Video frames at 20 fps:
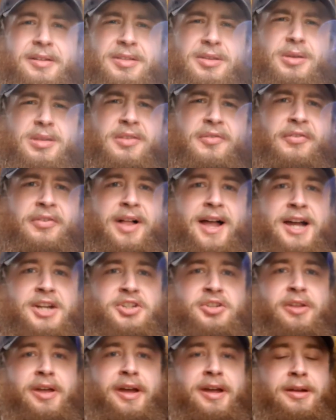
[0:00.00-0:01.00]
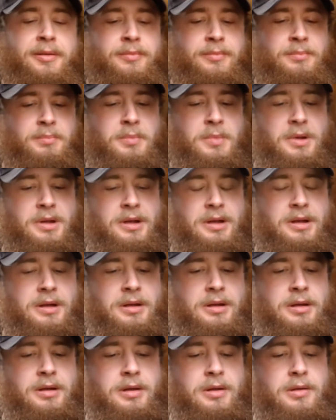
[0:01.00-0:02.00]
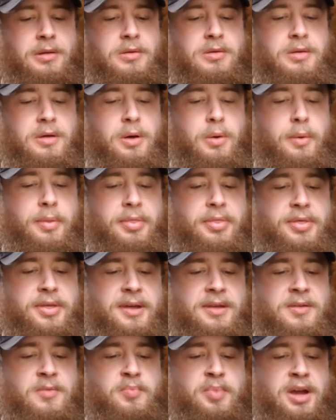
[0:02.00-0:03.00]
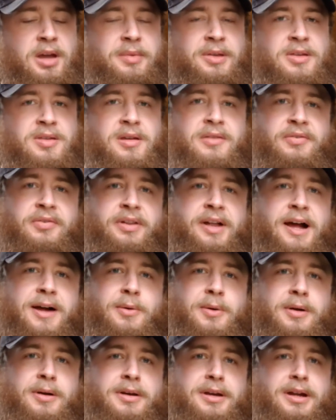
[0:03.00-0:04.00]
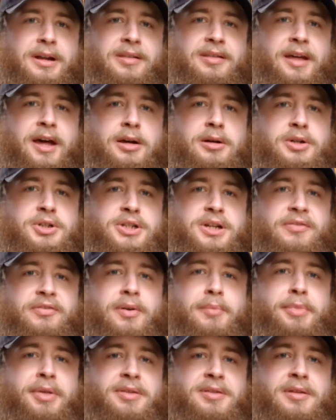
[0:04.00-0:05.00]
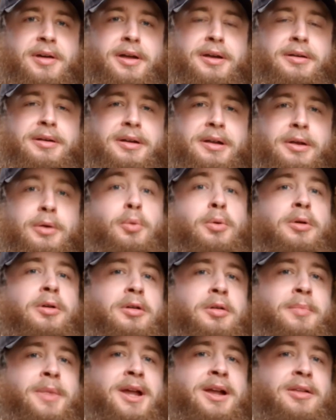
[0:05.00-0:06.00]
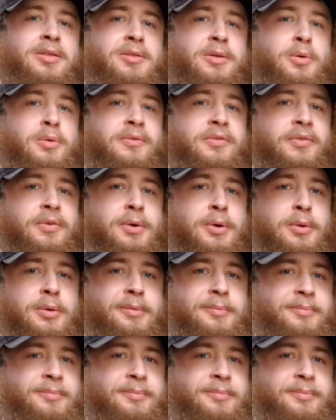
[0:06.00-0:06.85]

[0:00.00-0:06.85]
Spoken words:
use a flashlight. So this baby sunflower needs energy from the sun in order to make its own food.